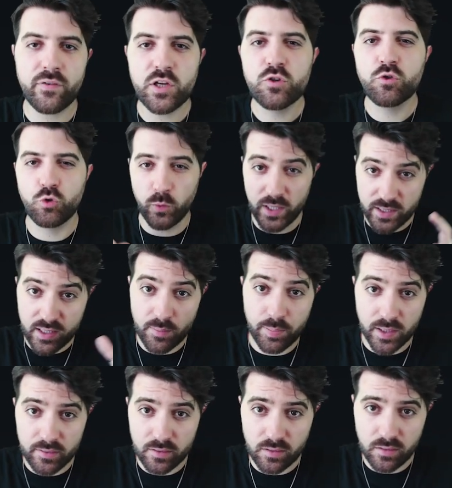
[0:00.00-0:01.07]
you tweak the
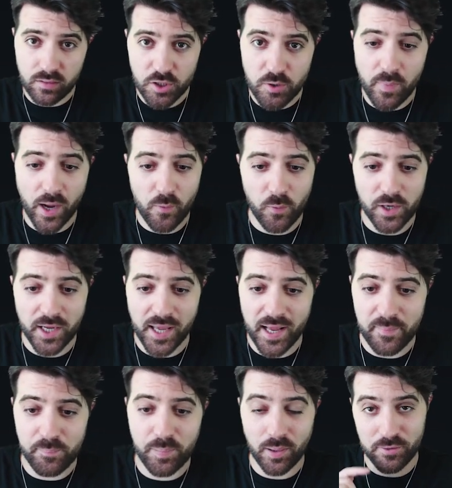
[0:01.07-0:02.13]
bundle, you might want to
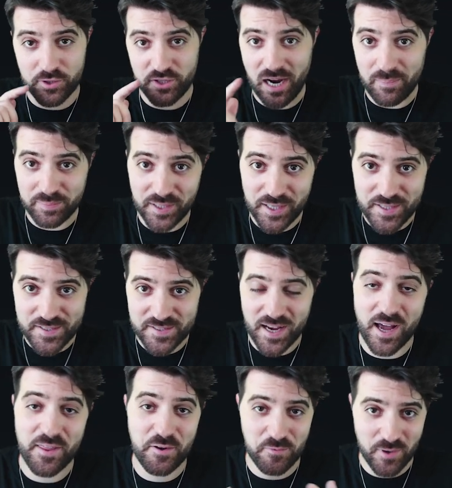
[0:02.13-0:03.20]
hit publish updates.
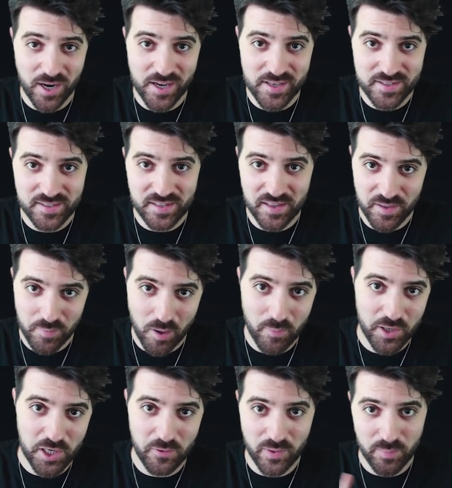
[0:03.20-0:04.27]
Otherwise, the
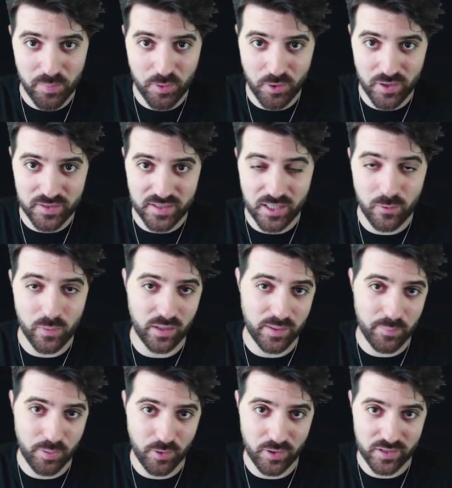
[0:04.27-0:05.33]
moment you import, it will
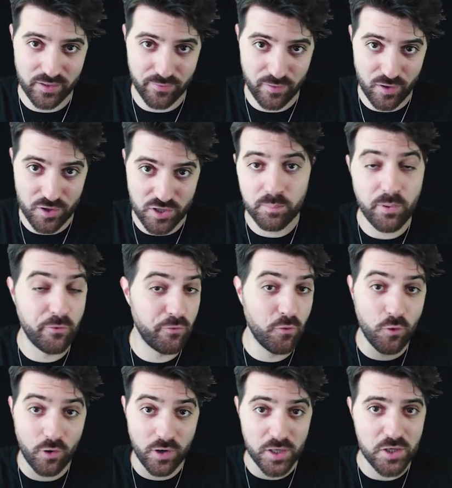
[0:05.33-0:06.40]
import the version
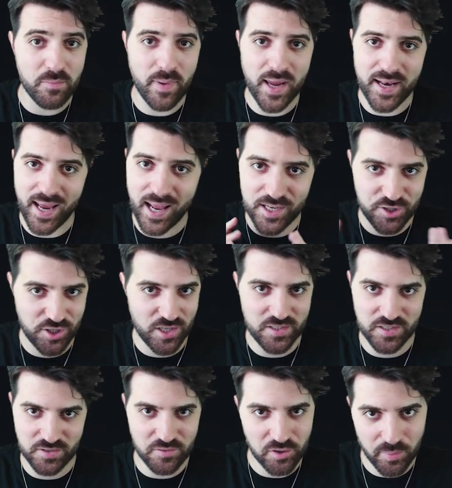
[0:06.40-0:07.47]
before you made any
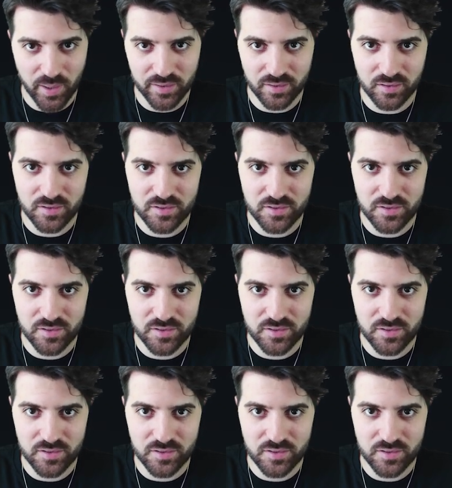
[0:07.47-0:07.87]
changes to the bundle.